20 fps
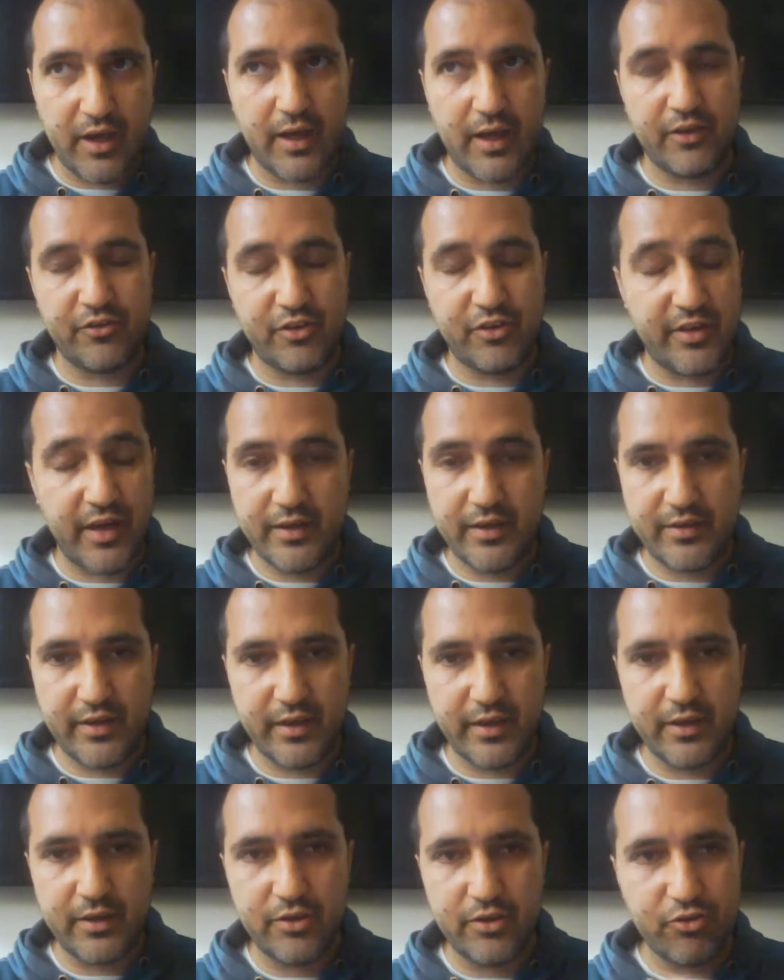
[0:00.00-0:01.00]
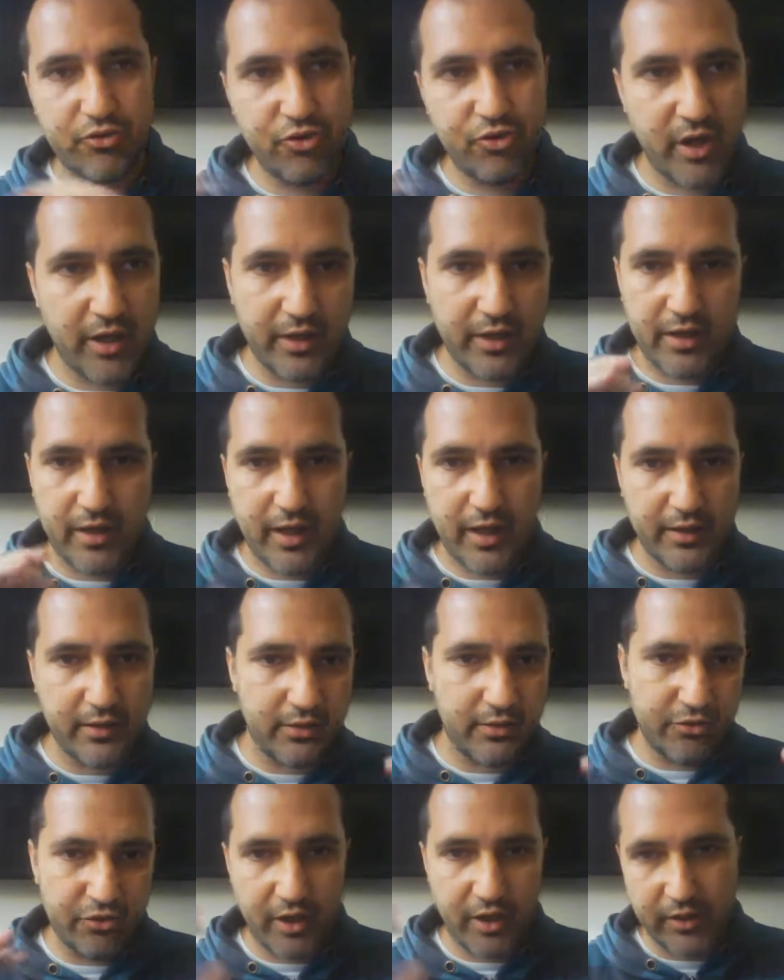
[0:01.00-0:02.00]
agitating China
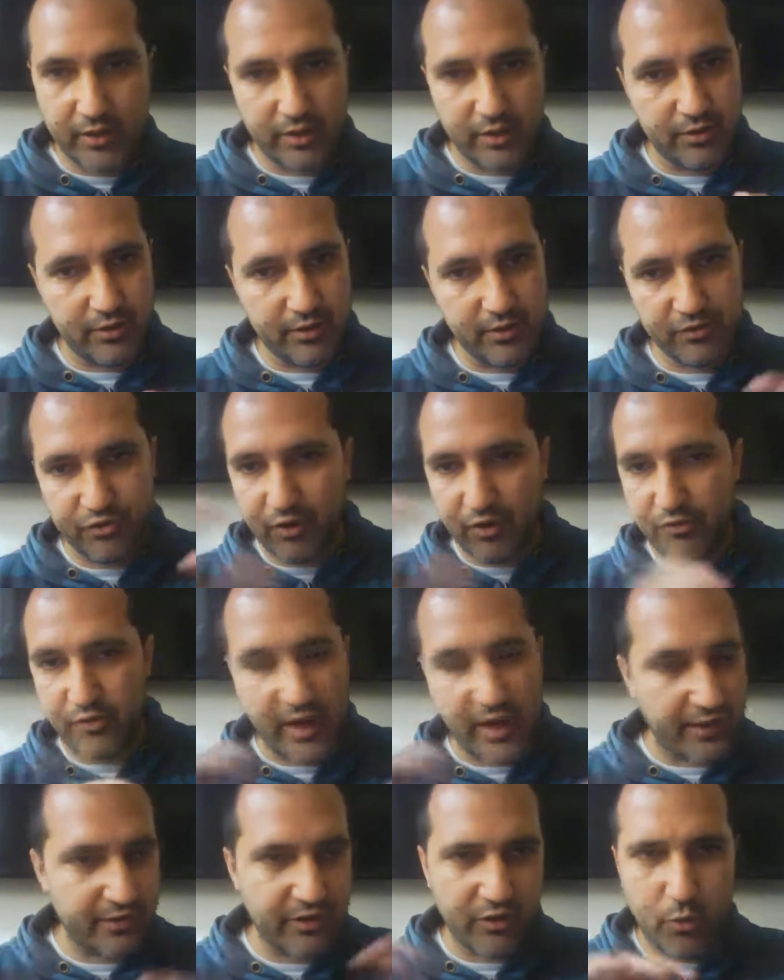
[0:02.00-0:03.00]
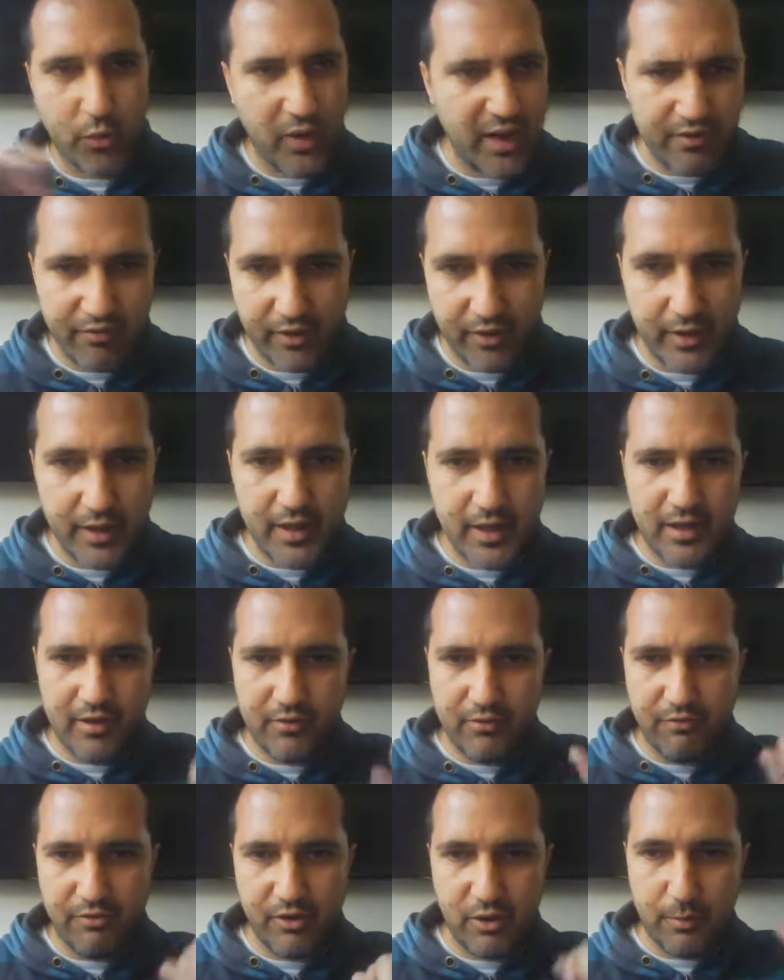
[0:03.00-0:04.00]
and China is overreacting or whatever,
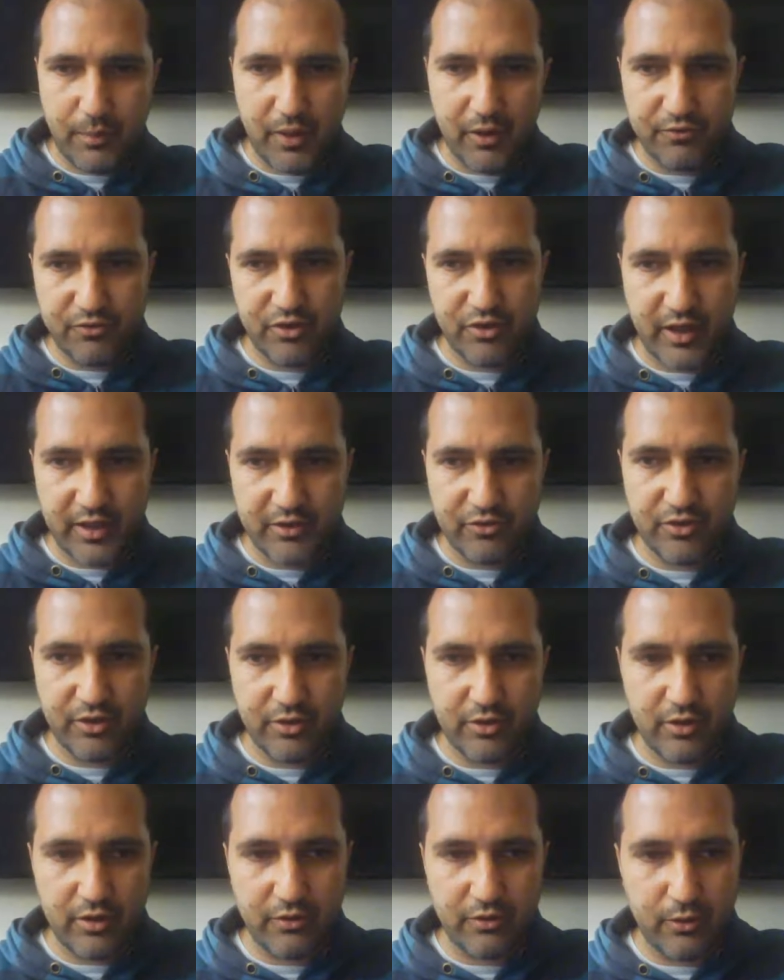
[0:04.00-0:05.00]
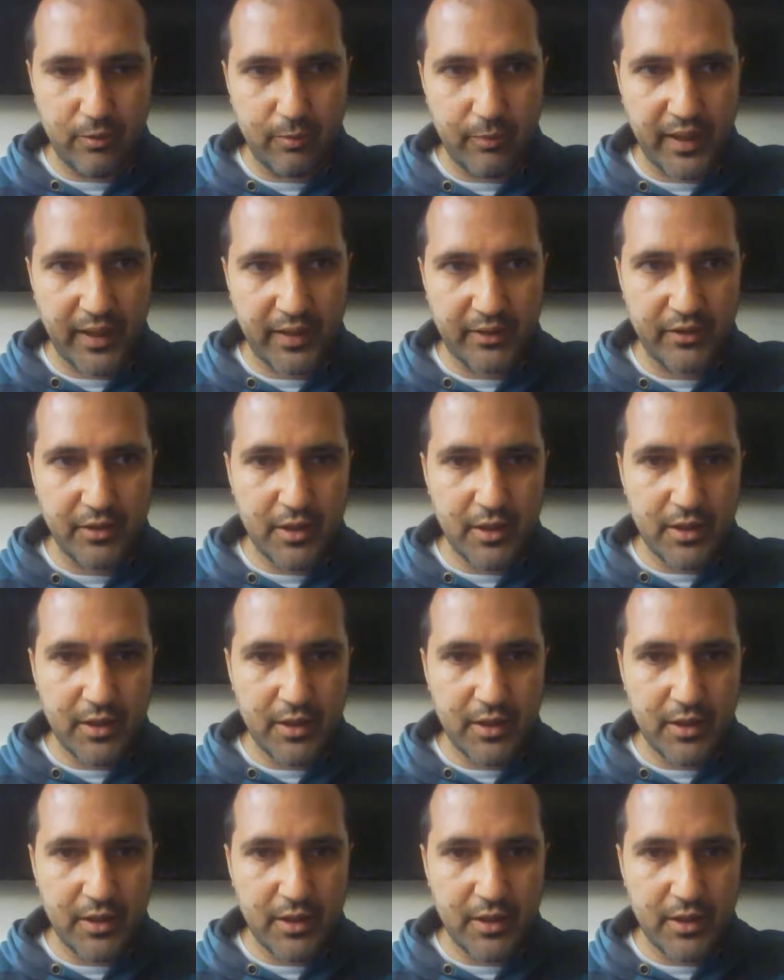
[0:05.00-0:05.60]
if you feel both sides are doing bad,